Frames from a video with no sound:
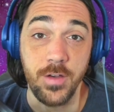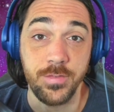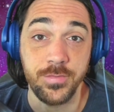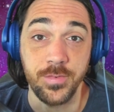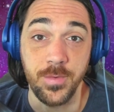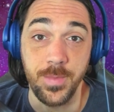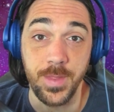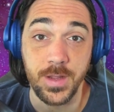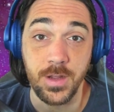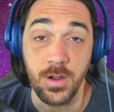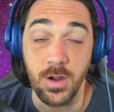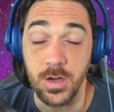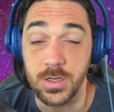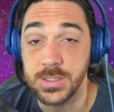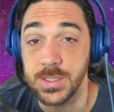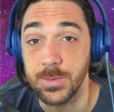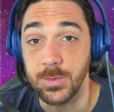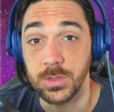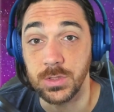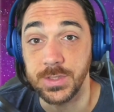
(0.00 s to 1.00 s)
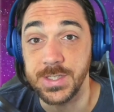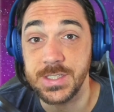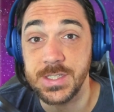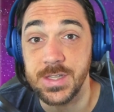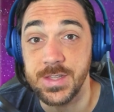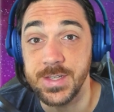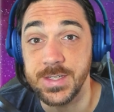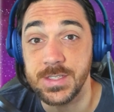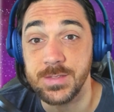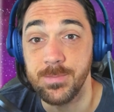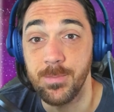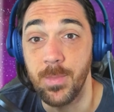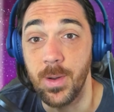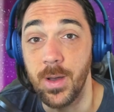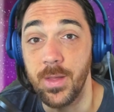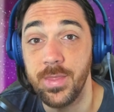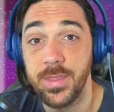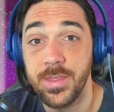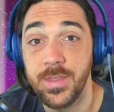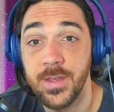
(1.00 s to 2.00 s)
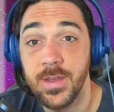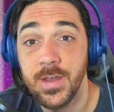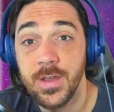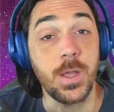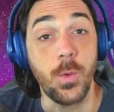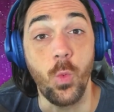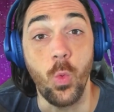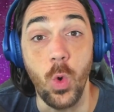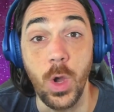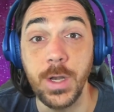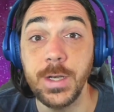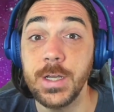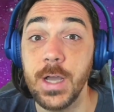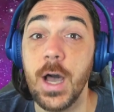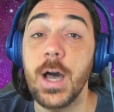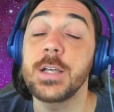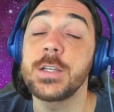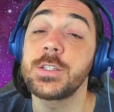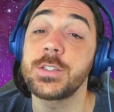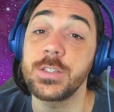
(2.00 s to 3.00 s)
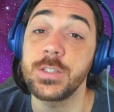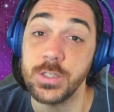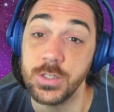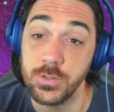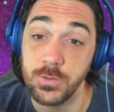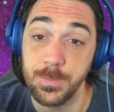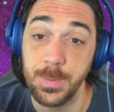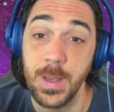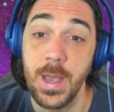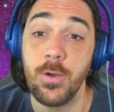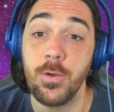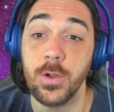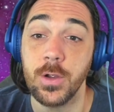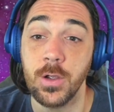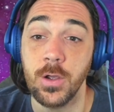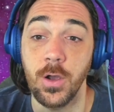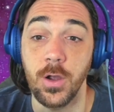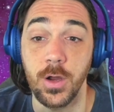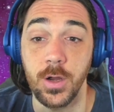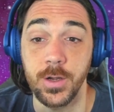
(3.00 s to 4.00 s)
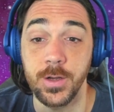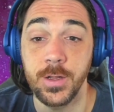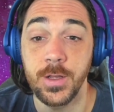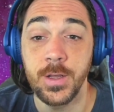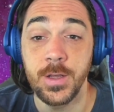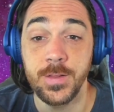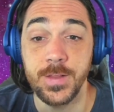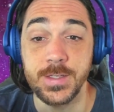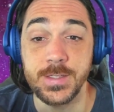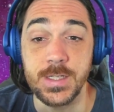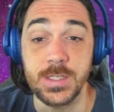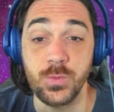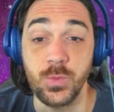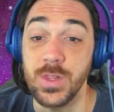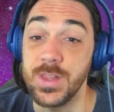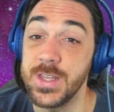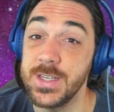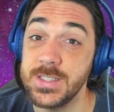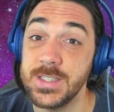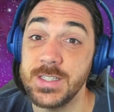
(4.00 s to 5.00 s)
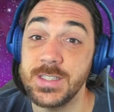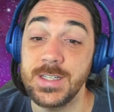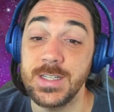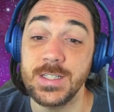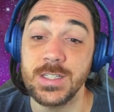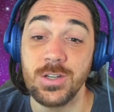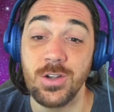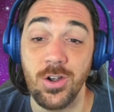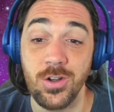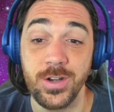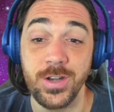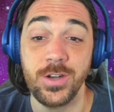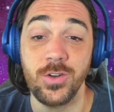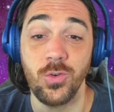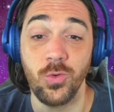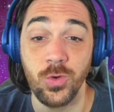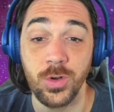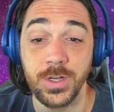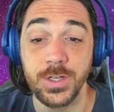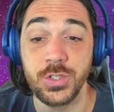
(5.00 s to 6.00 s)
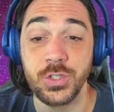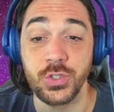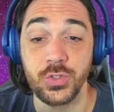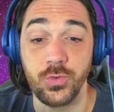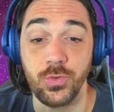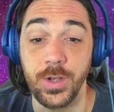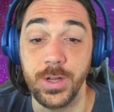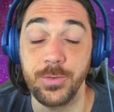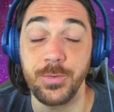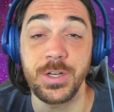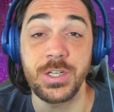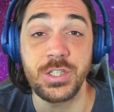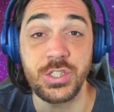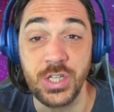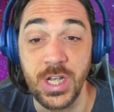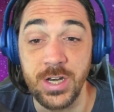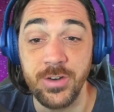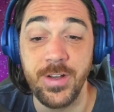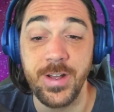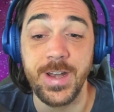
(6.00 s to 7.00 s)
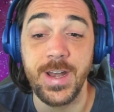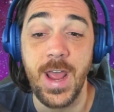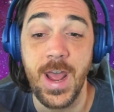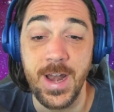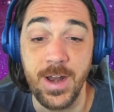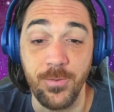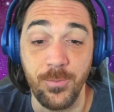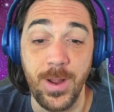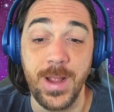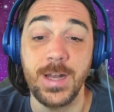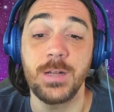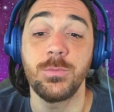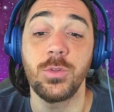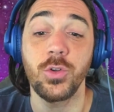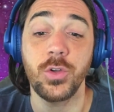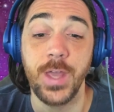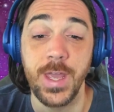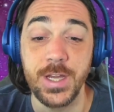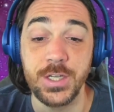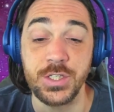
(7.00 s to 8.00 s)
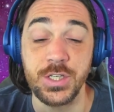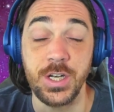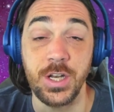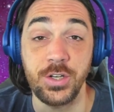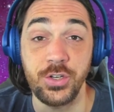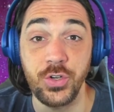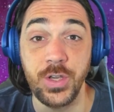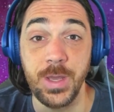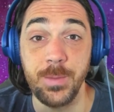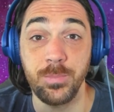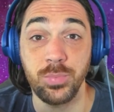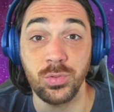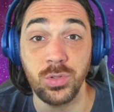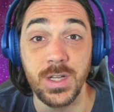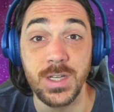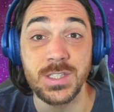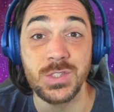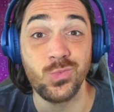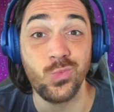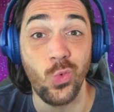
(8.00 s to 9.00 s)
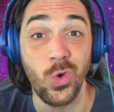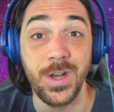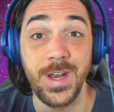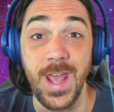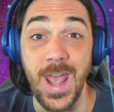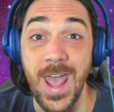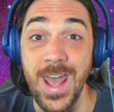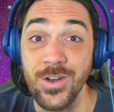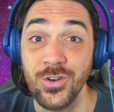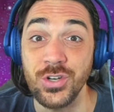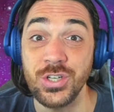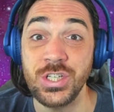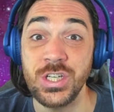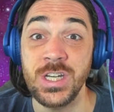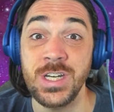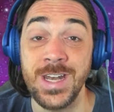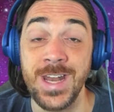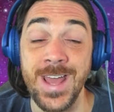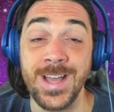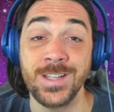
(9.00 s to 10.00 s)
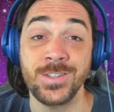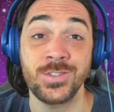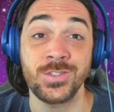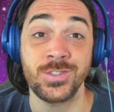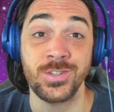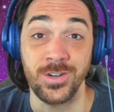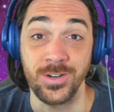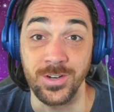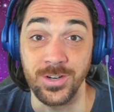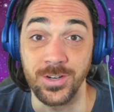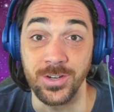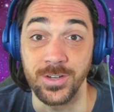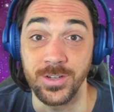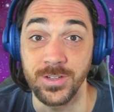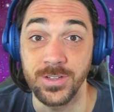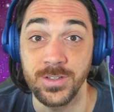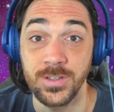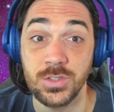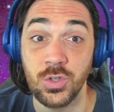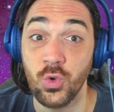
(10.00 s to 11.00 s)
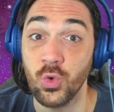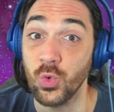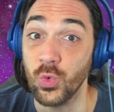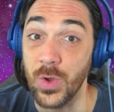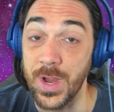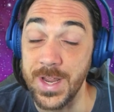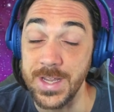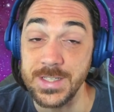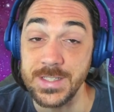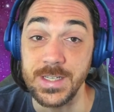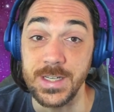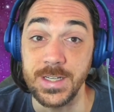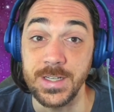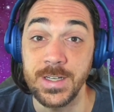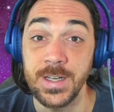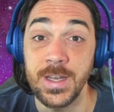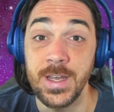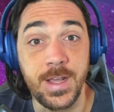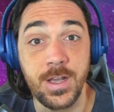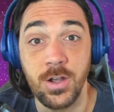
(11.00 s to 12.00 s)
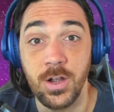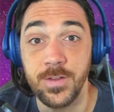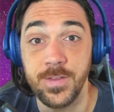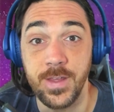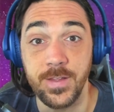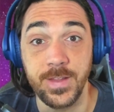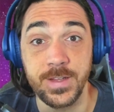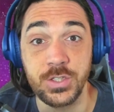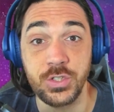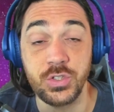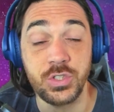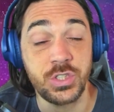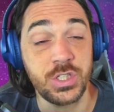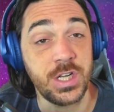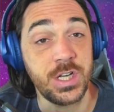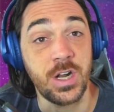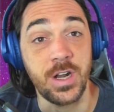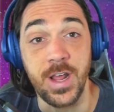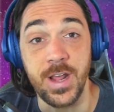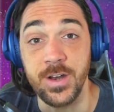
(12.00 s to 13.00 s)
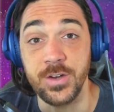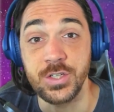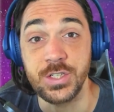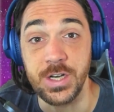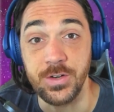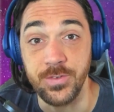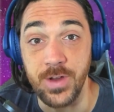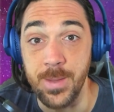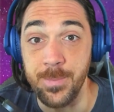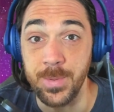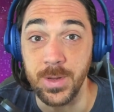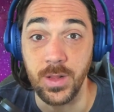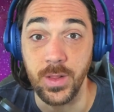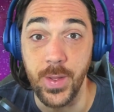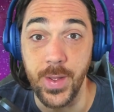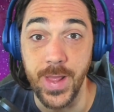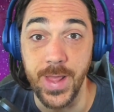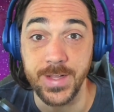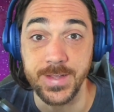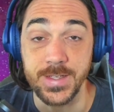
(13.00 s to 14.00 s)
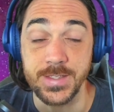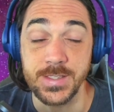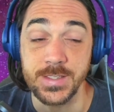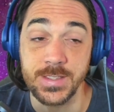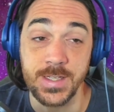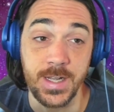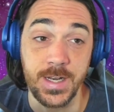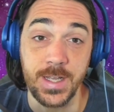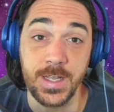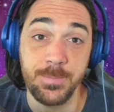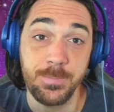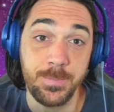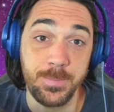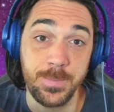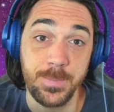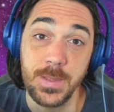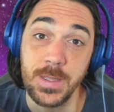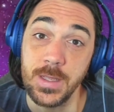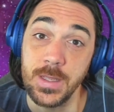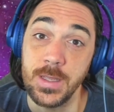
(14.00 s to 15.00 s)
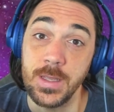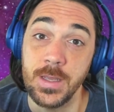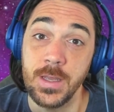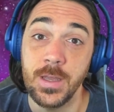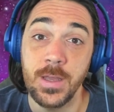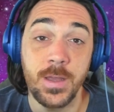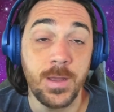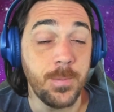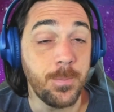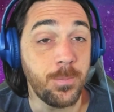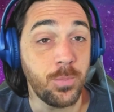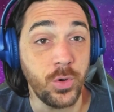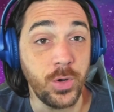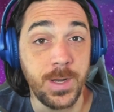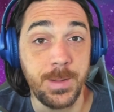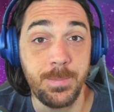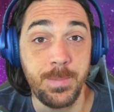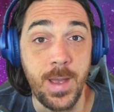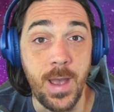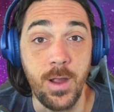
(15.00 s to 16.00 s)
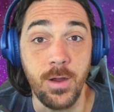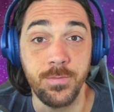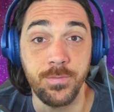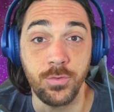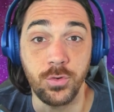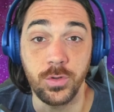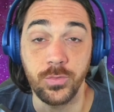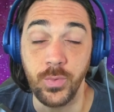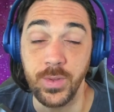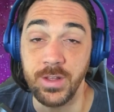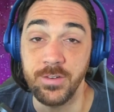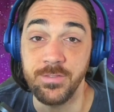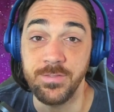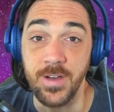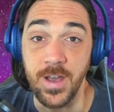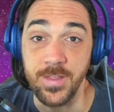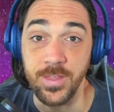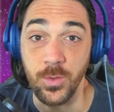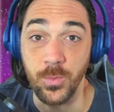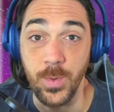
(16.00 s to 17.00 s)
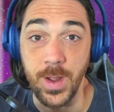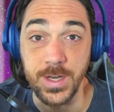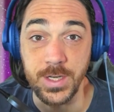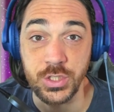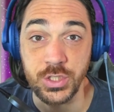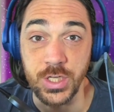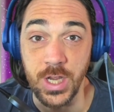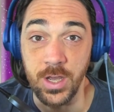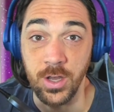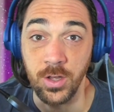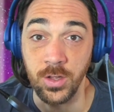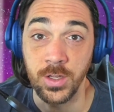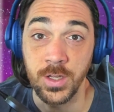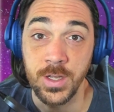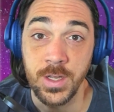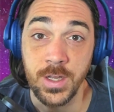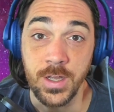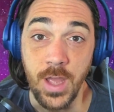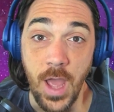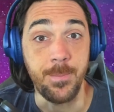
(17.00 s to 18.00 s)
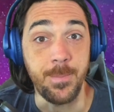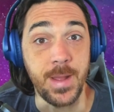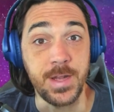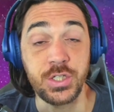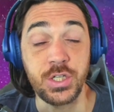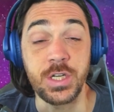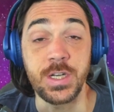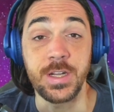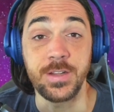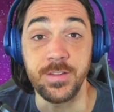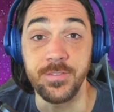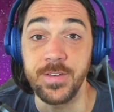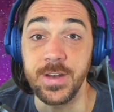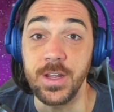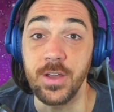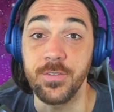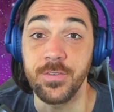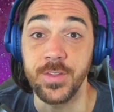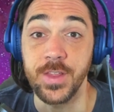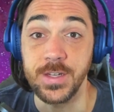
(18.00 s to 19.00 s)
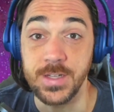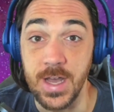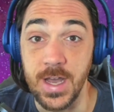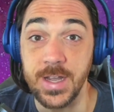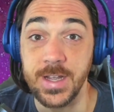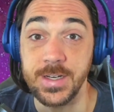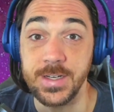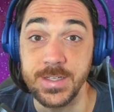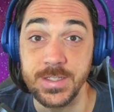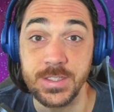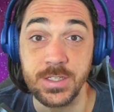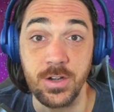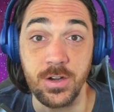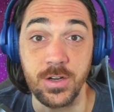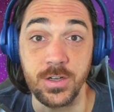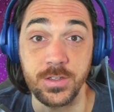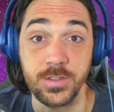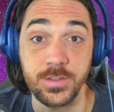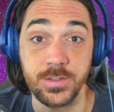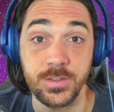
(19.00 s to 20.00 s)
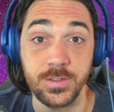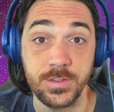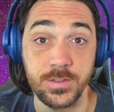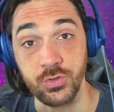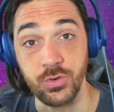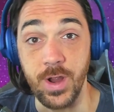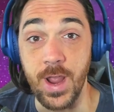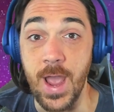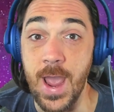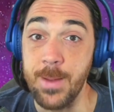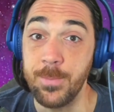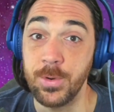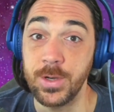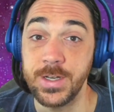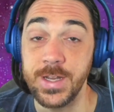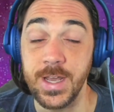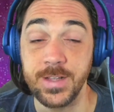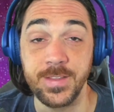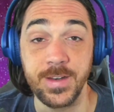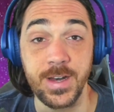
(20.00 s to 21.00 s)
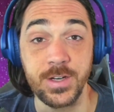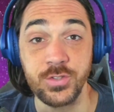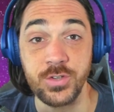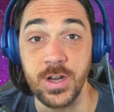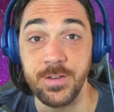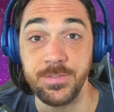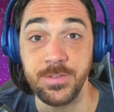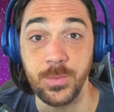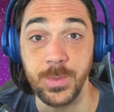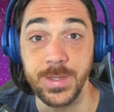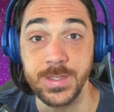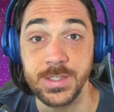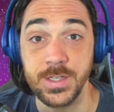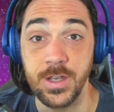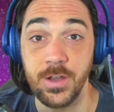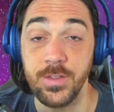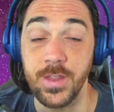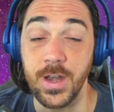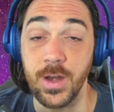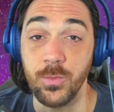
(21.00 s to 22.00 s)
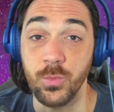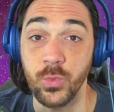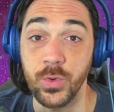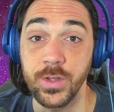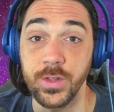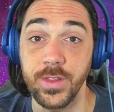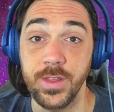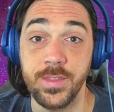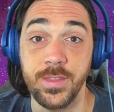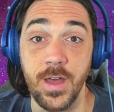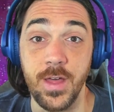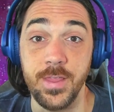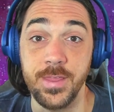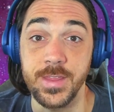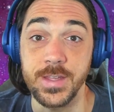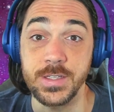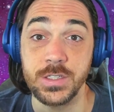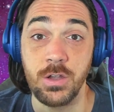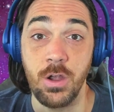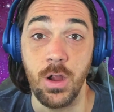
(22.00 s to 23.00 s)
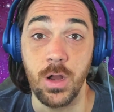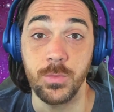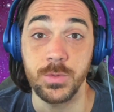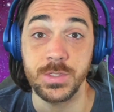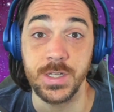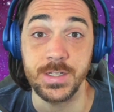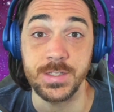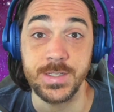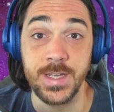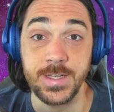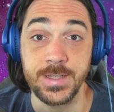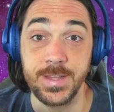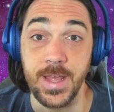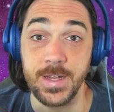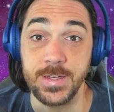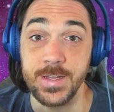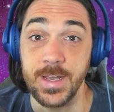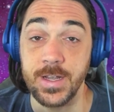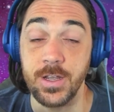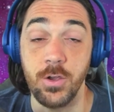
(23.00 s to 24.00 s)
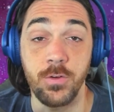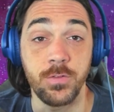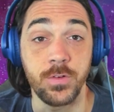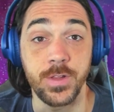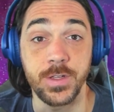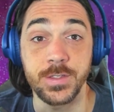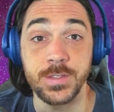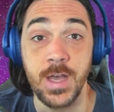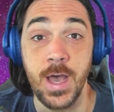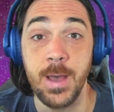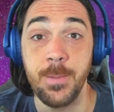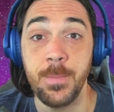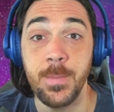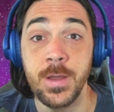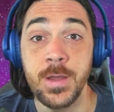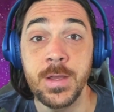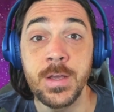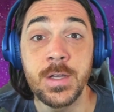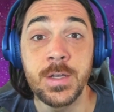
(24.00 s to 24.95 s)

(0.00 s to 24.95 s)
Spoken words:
from the cards that released this month. This is a one cost, two power card that says when this is discarded or destroyed, regenerate it at a random location and you get +1 energy next turn. It's crazy. Any card that lets you cheat on energy and ramp it like this is going to be pretty powerful if we can find the right shell. I mentioned in the video for the dock and discard destroy hybrid deck that I tried a few weeks ago that I really thought this card was going to take that deck over the top.